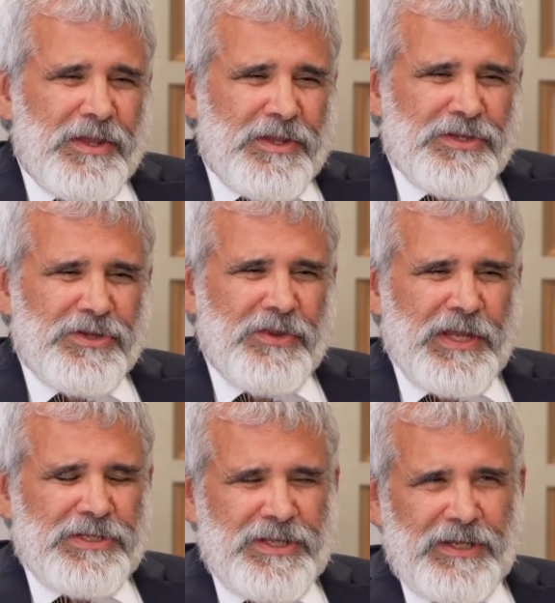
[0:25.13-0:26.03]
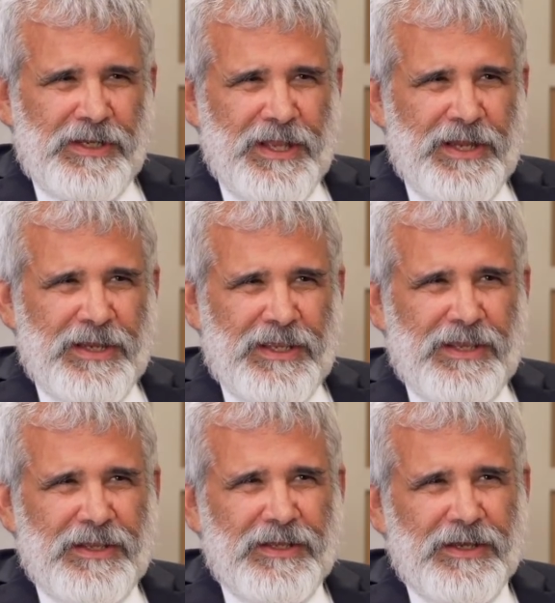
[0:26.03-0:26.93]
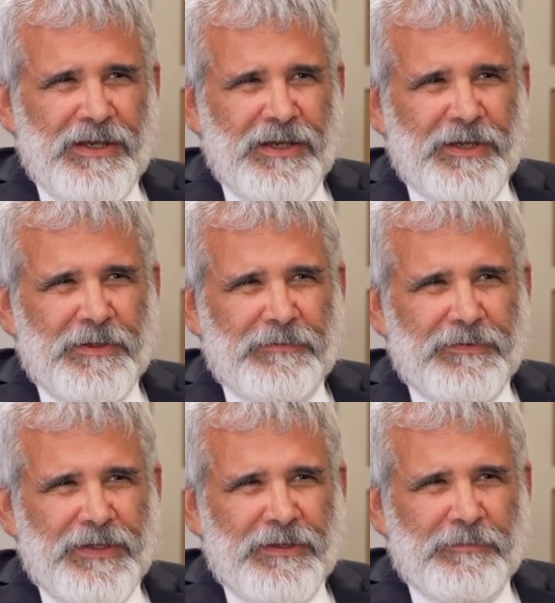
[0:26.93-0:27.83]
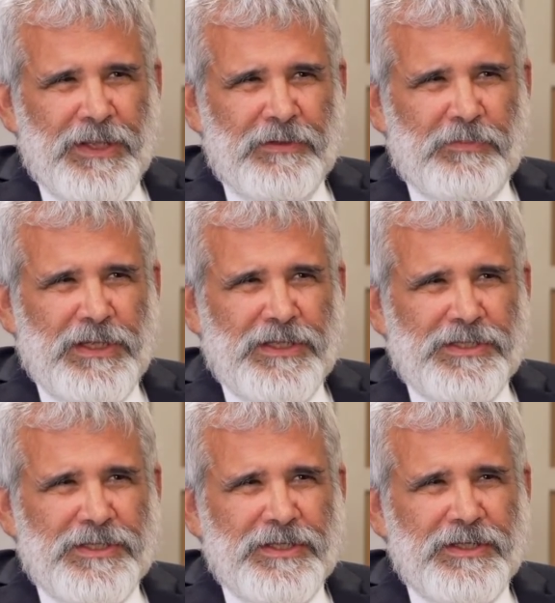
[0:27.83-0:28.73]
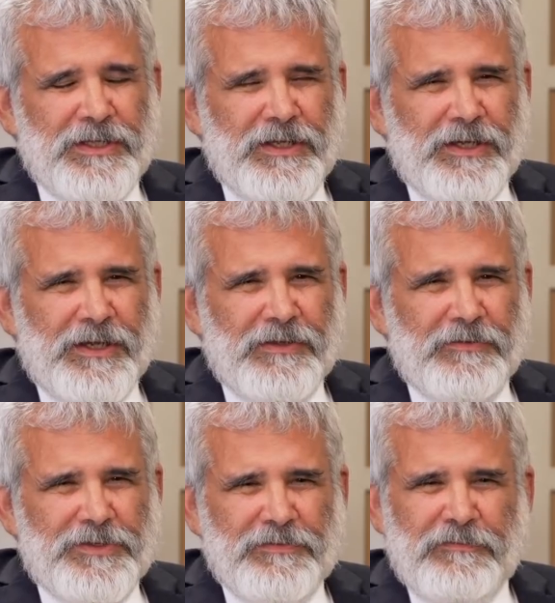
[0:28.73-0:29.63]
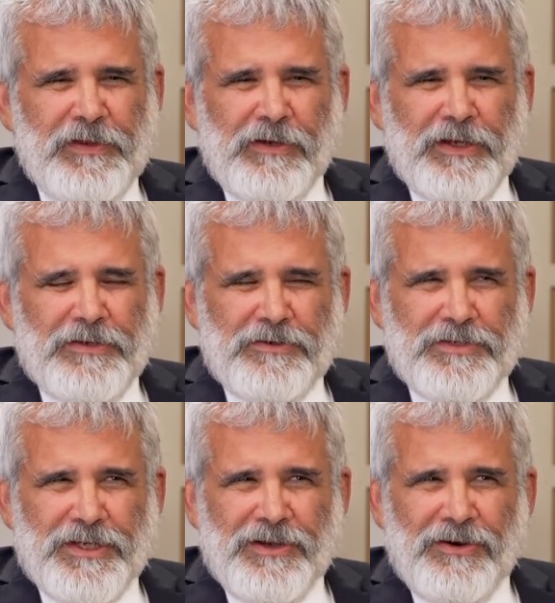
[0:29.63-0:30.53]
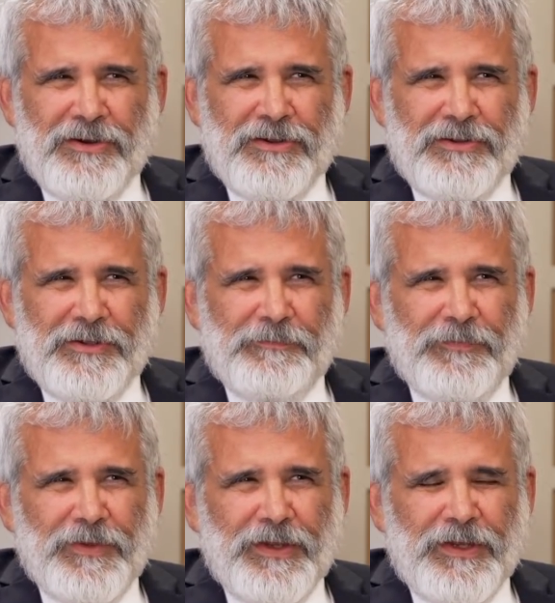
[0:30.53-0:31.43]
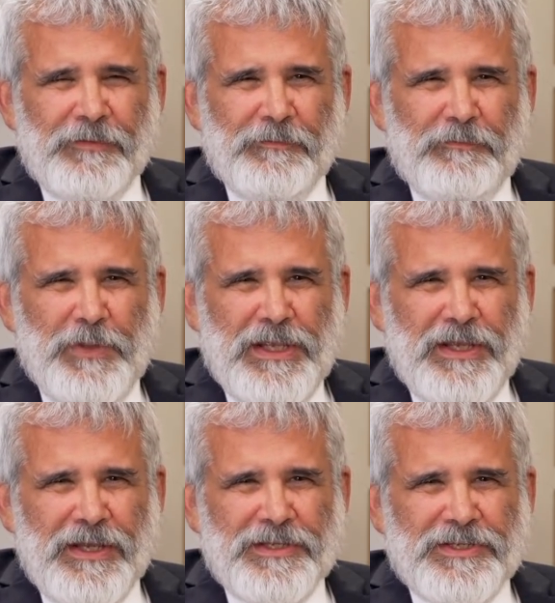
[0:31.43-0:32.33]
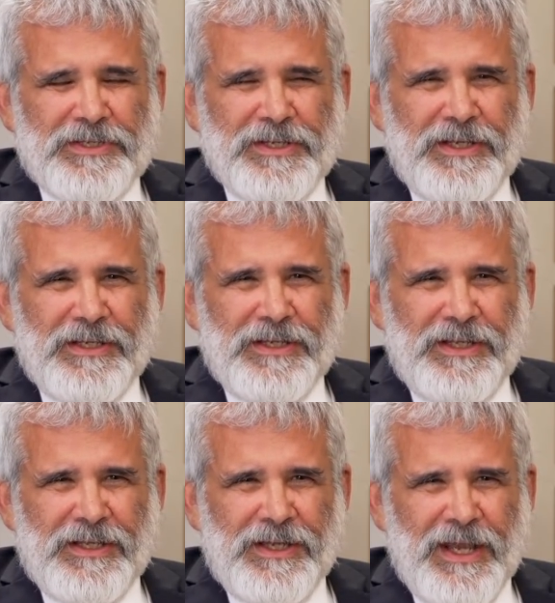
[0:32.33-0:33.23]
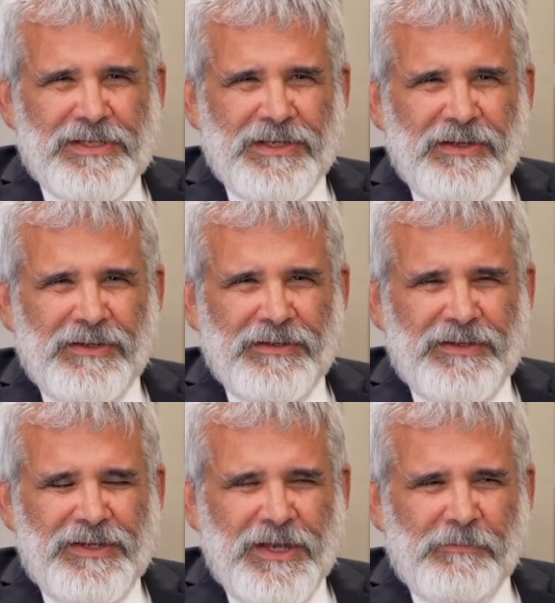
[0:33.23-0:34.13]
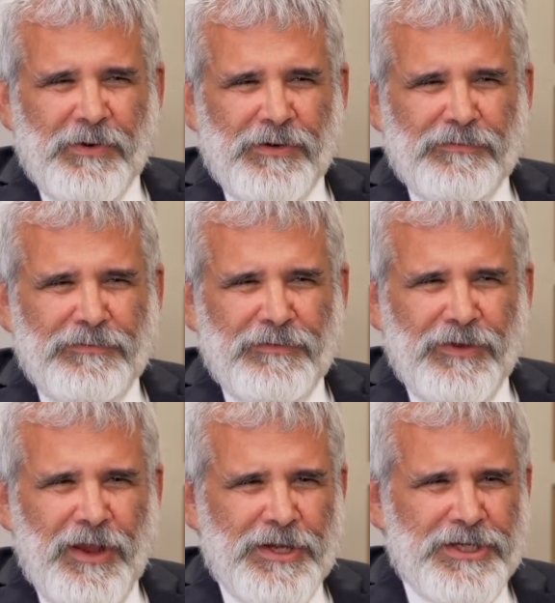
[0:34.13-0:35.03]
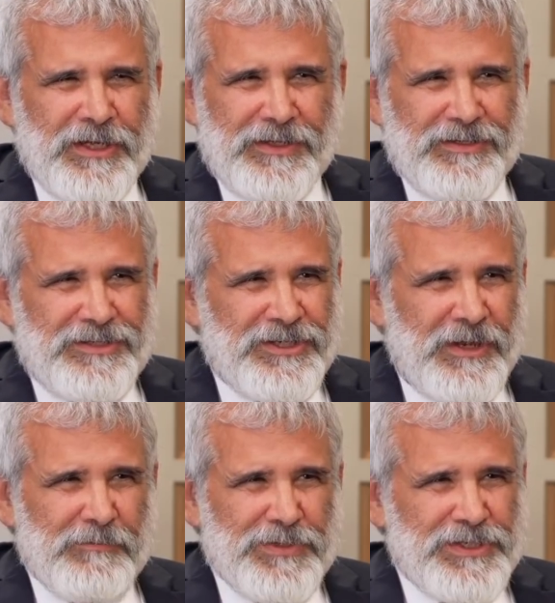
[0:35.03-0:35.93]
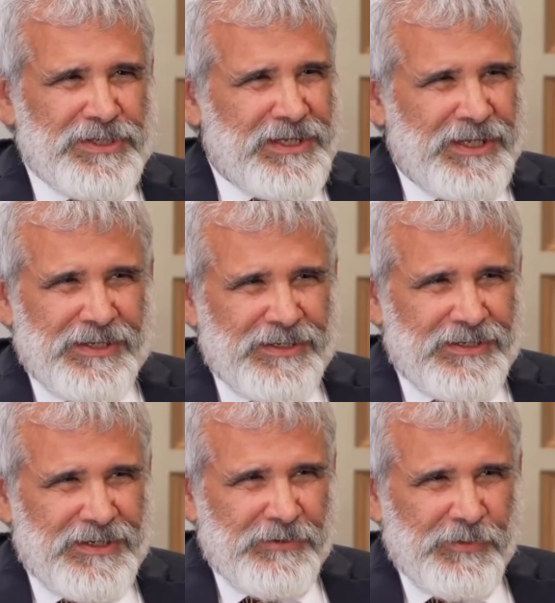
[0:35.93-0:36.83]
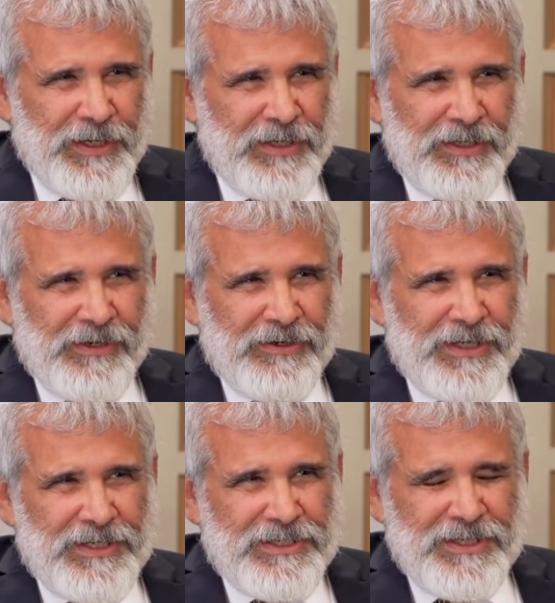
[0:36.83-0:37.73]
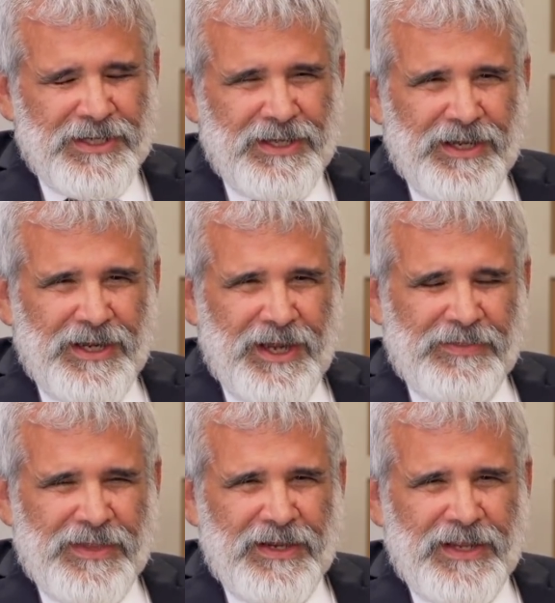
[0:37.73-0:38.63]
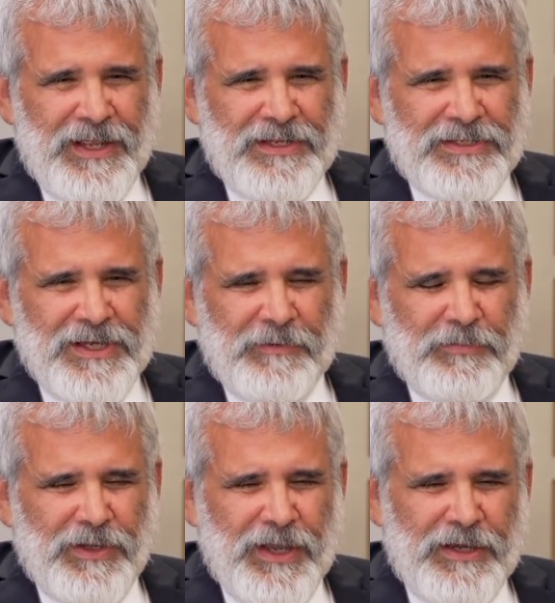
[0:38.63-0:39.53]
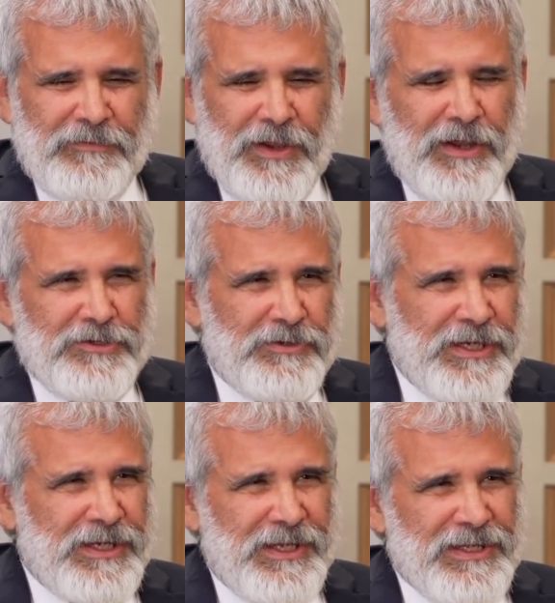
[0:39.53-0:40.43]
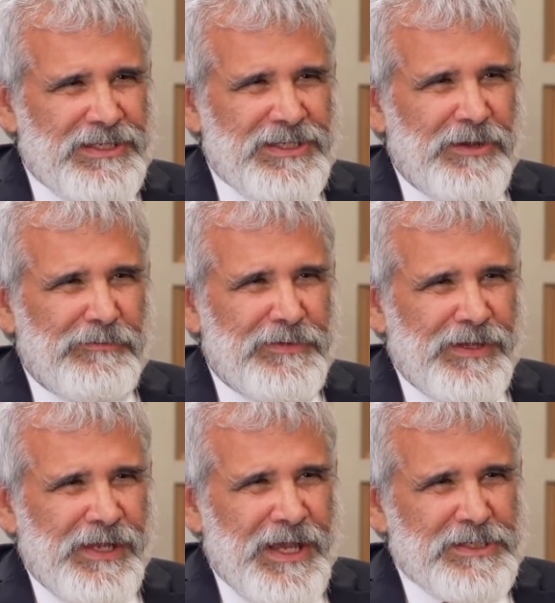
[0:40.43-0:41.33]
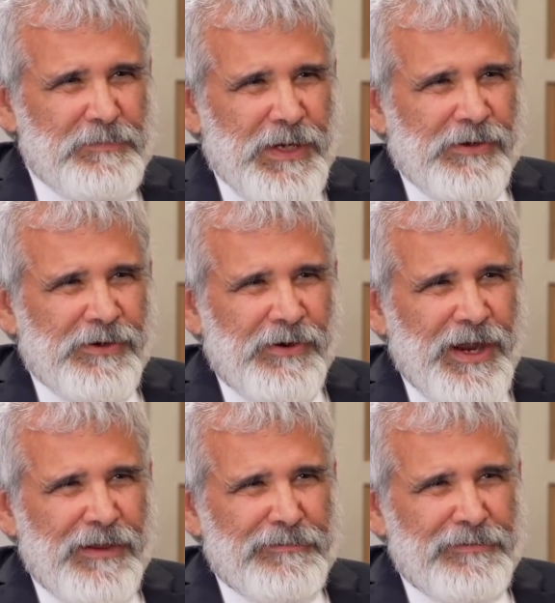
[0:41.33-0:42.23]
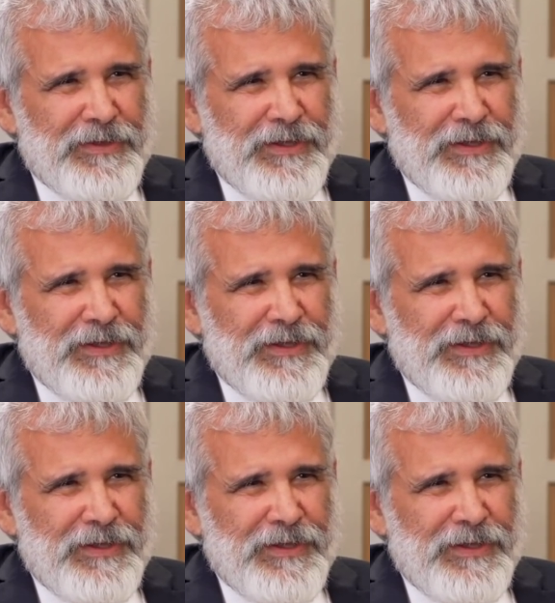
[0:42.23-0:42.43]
So that's the Atlantic uh, um, hit piece uh, was a very interesting article um, because it it has a number of logic jumps and irregularities, and then it ends up kind of contradicting itself in the last paragraph